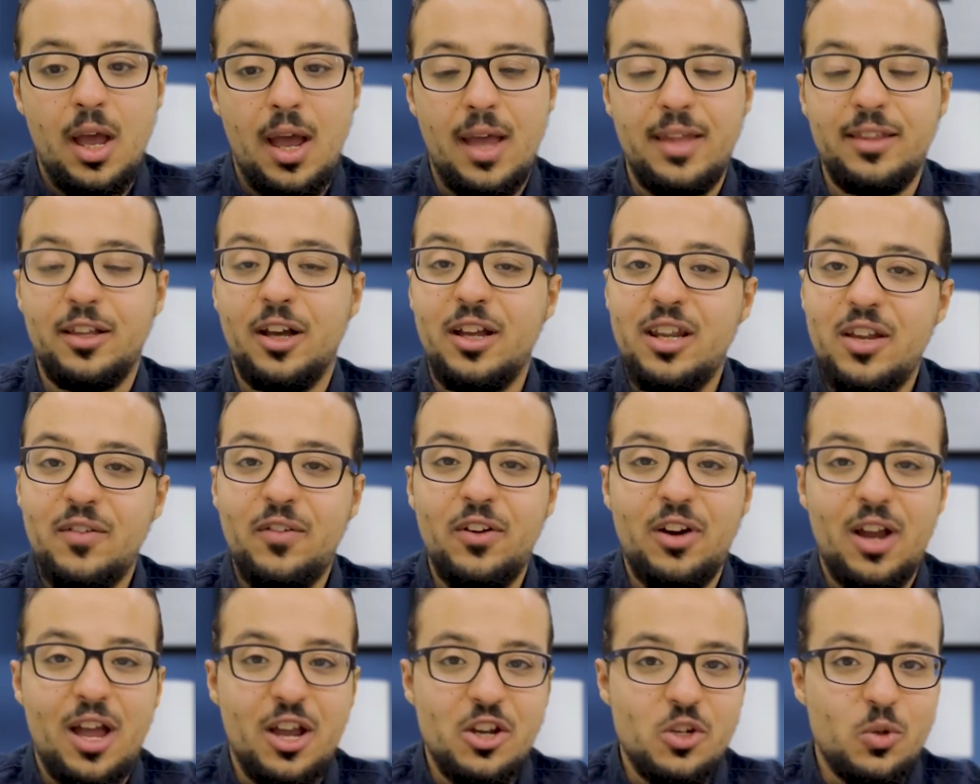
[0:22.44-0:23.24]
And I
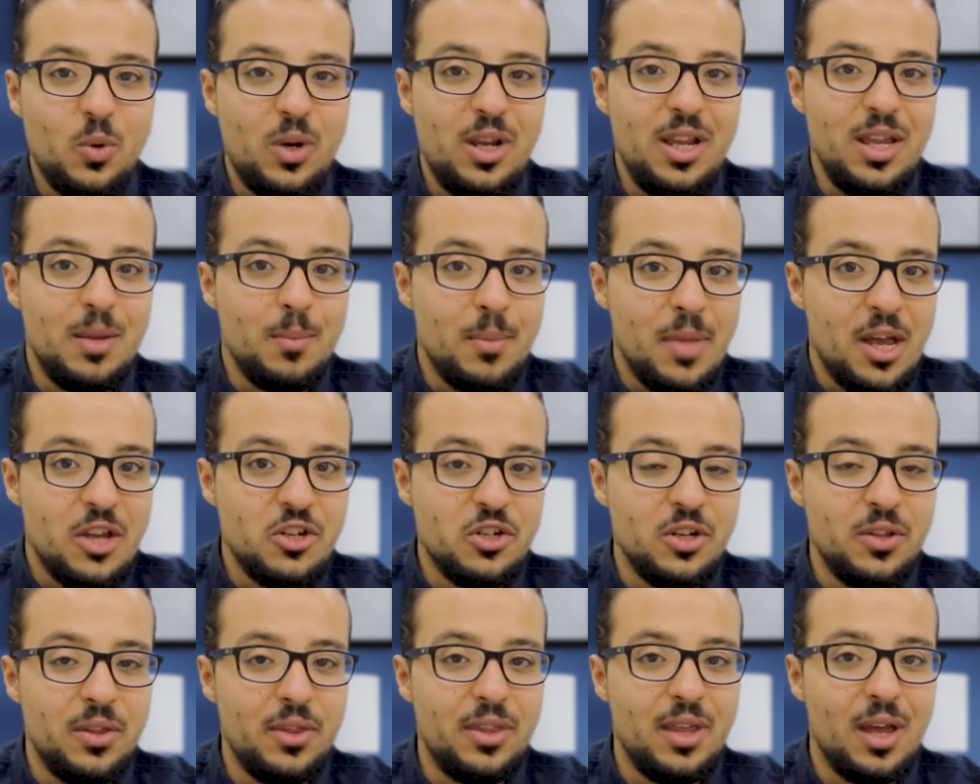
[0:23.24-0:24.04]
never actually
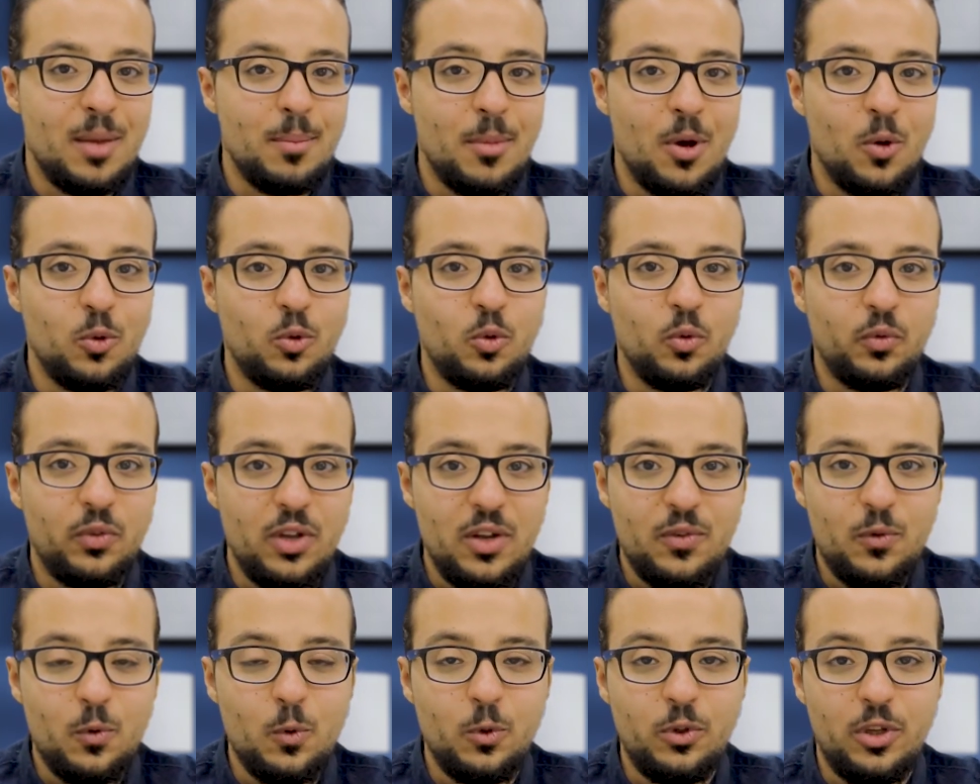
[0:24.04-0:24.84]
imagined the amount of
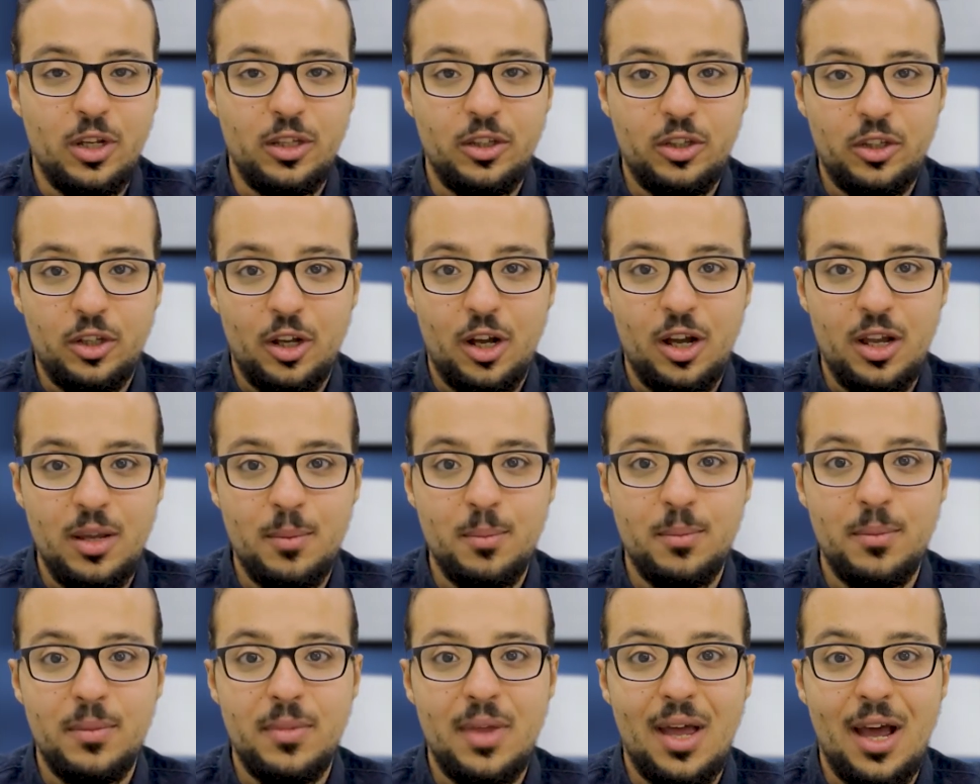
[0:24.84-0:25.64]
effort and
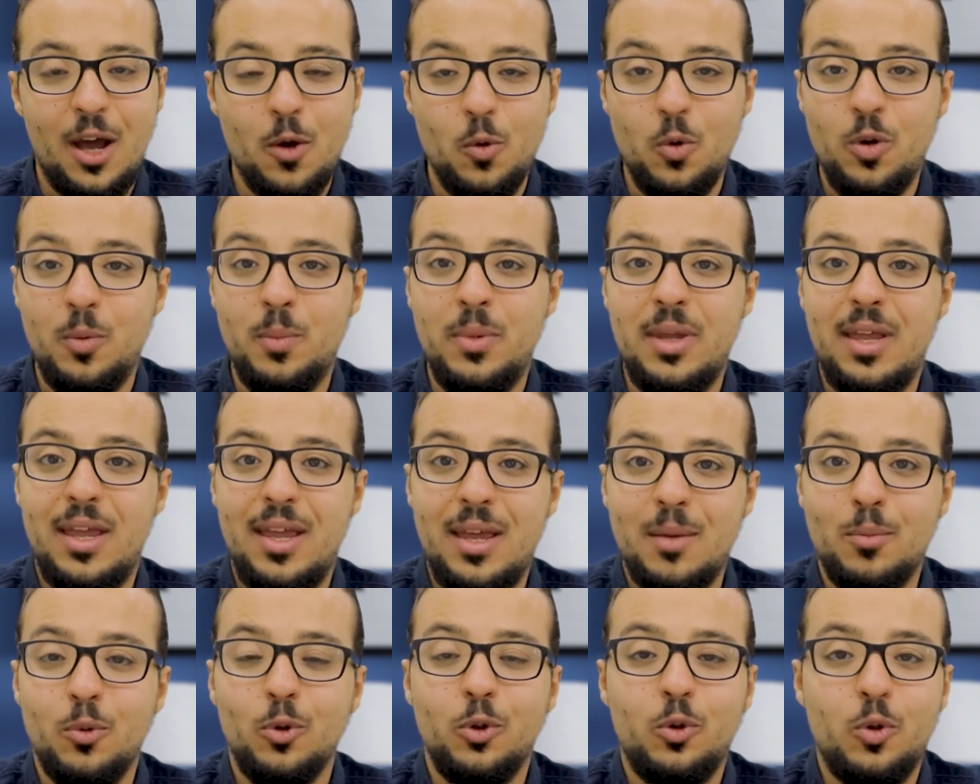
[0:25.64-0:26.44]
time I will be
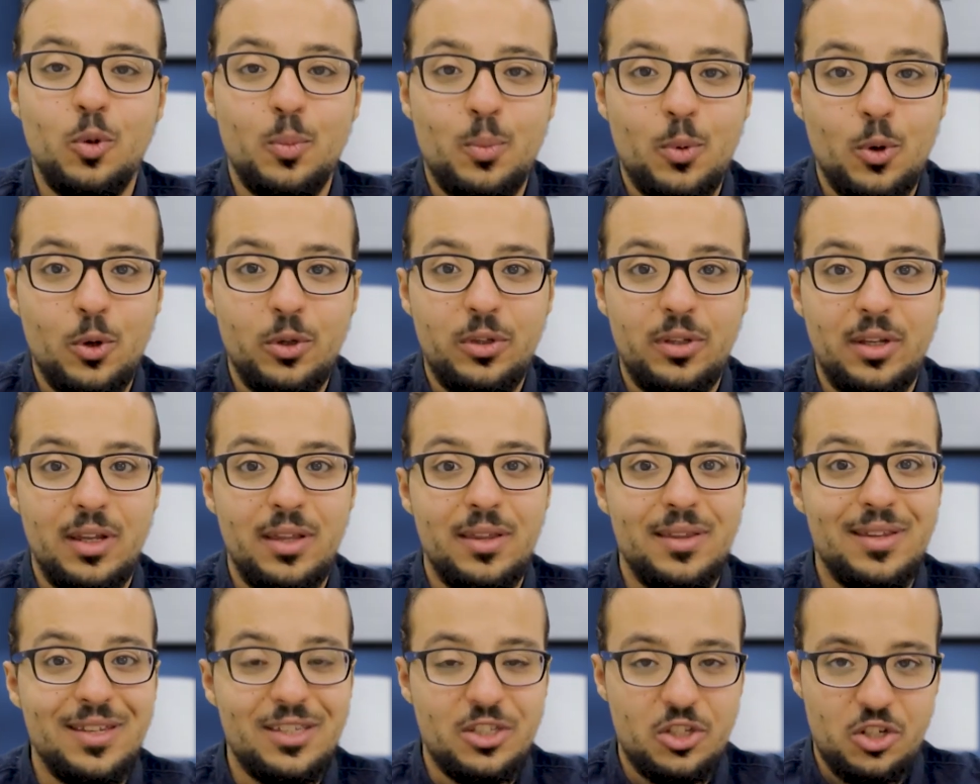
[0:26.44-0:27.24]
able to put
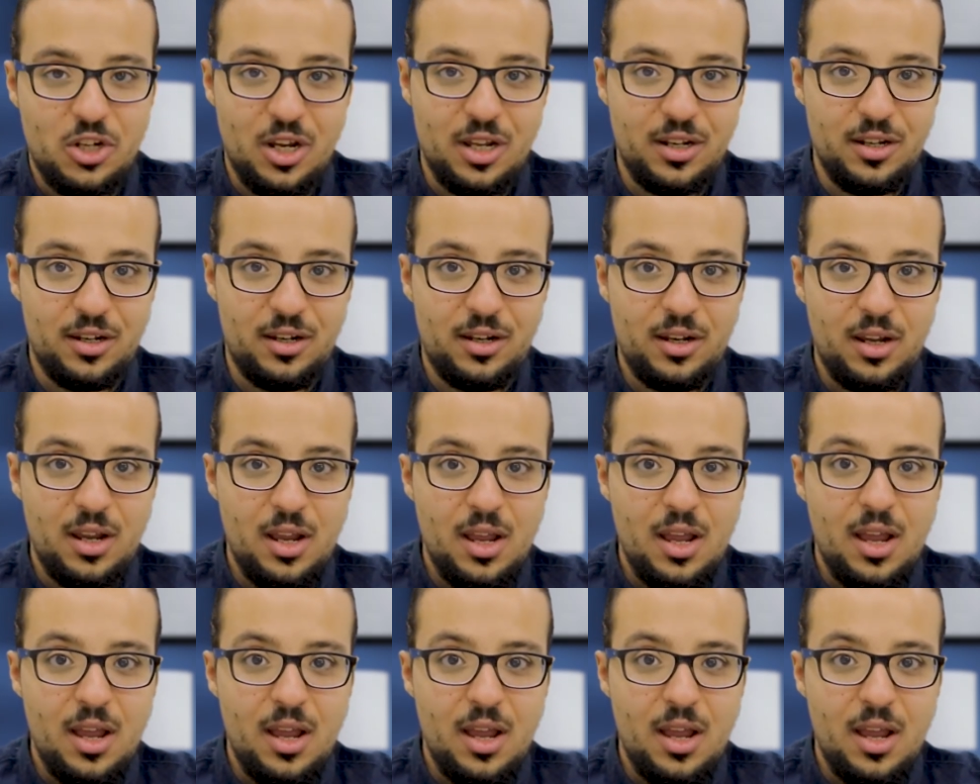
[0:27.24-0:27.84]
in this channel.